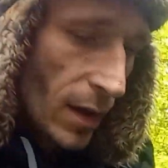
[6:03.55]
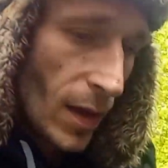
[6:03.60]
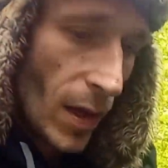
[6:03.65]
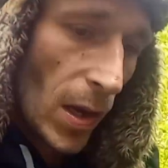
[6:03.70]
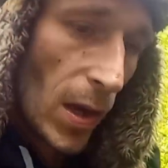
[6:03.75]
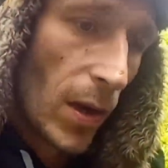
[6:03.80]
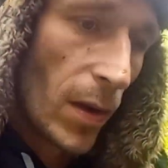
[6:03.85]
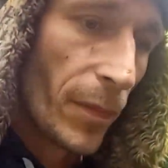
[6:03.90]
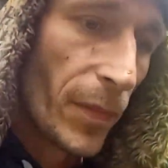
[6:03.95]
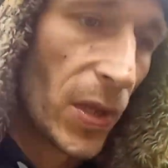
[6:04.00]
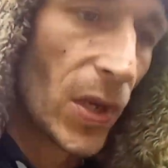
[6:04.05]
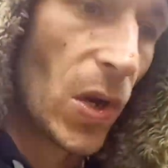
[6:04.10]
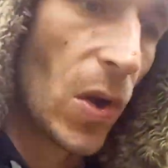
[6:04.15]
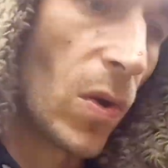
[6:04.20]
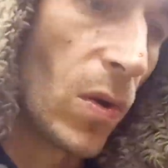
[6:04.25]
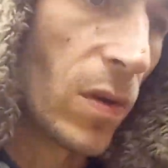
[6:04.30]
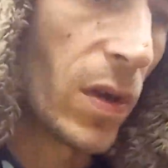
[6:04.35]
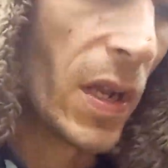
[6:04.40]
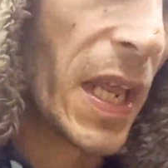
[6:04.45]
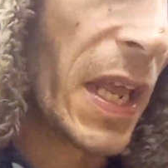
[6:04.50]

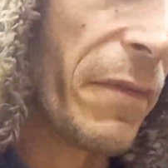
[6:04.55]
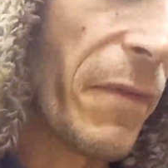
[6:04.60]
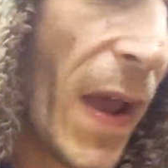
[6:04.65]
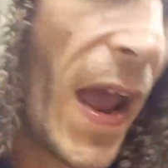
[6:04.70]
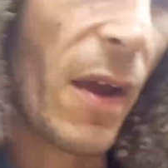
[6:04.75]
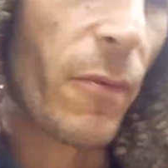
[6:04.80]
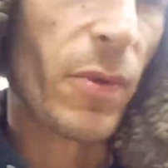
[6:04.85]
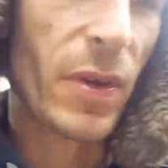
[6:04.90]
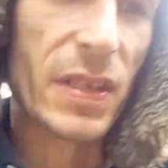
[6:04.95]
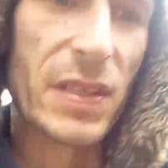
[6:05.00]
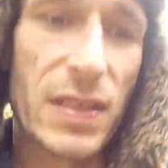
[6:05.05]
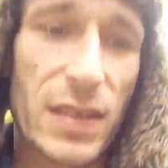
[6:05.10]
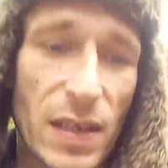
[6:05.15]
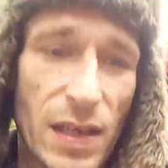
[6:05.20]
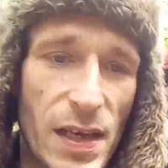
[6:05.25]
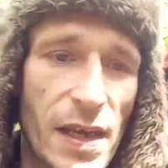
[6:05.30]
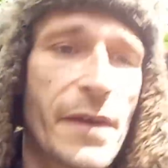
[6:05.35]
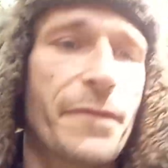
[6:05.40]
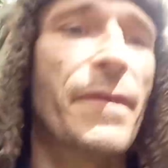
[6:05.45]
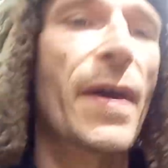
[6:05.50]
If I
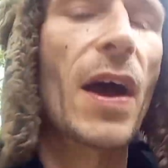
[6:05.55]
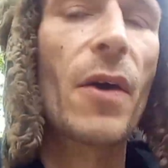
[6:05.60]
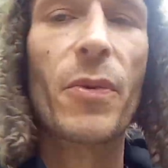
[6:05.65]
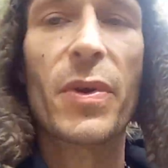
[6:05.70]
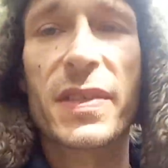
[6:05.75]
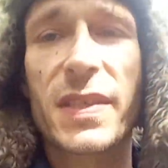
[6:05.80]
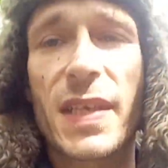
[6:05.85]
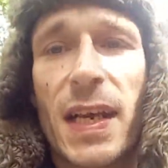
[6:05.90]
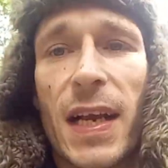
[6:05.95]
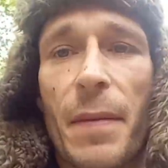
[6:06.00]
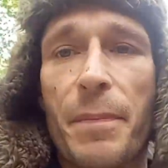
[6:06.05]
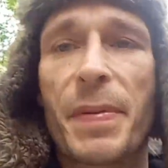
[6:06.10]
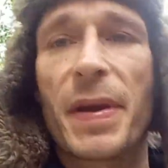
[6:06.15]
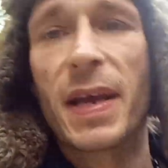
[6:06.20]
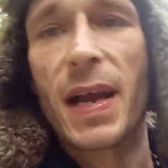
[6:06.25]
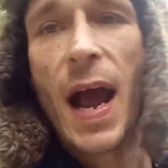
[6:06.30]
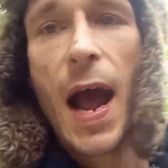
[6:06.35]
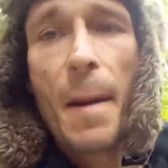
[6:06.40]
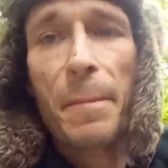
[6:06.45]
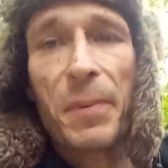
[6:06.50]
was like a
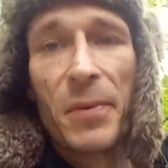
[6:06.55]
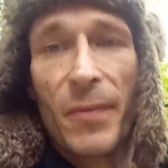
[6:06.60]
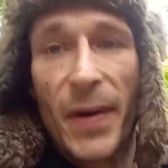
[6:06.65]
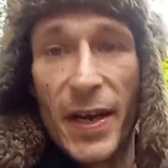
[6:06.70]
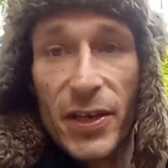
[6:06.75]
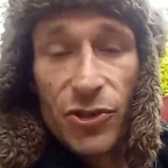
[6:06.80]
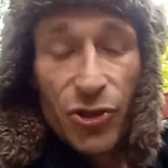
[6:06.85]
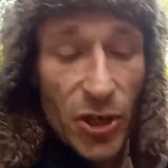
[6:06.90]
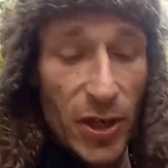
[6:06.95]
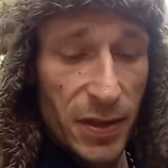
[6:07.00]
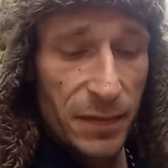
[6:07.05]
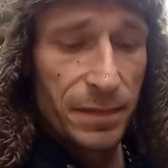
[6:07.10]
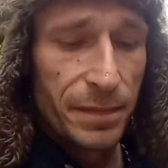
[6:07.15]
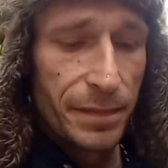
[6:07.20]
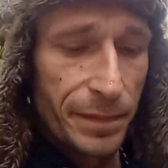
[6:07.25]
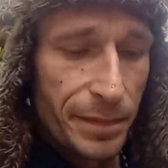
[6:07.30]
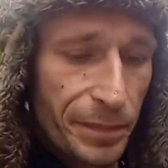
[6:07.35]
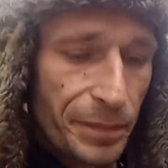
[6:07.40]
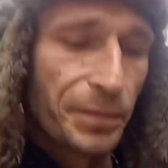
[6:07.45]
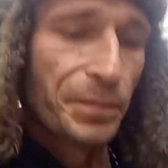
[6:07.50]
big operation,
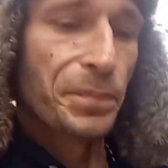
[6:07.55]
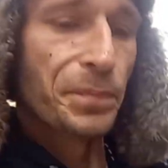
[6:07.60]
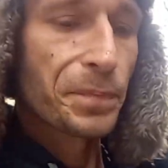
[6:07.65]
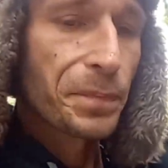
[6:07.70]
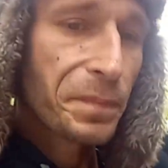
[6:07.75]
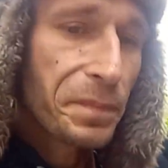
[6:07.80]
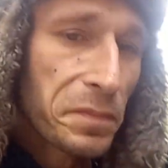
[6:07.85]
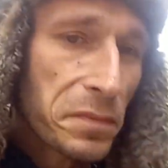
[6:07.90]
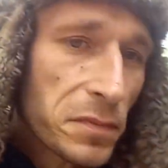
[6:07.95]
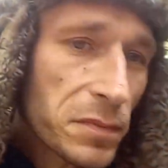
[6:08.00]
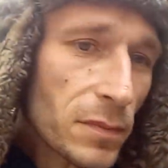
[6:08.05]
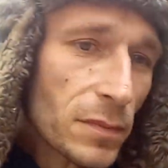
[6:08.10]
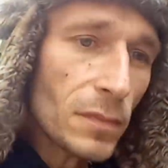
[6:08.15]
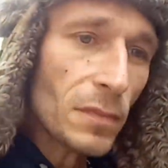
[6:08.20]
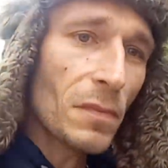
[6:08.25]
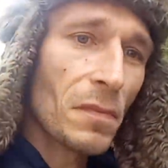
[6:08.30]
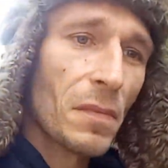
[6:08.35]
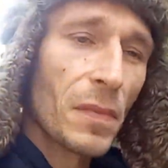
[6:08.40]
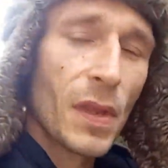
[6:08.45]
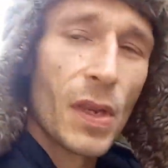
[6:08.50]

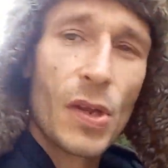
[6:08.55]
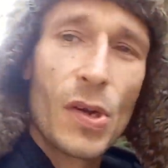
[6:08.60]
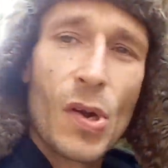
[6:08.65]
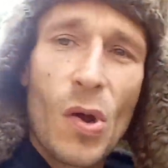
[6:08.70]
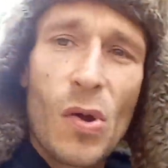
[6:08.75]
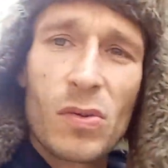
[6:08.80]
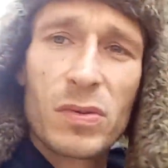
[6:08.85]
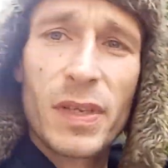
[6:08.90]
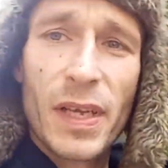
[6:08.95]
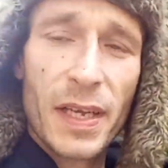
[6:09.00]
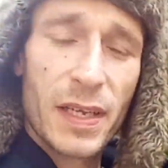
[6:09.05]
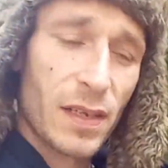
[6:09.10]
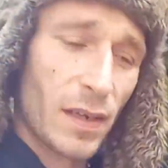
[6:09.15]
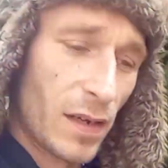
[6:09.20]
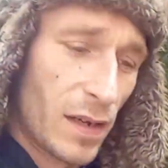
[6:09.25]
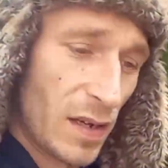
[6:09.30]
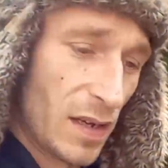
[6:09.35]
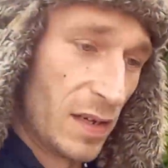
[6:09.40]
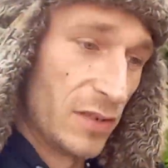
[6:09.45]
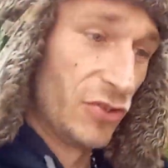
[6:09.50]
like
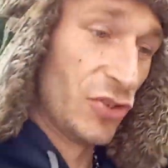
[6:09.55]
a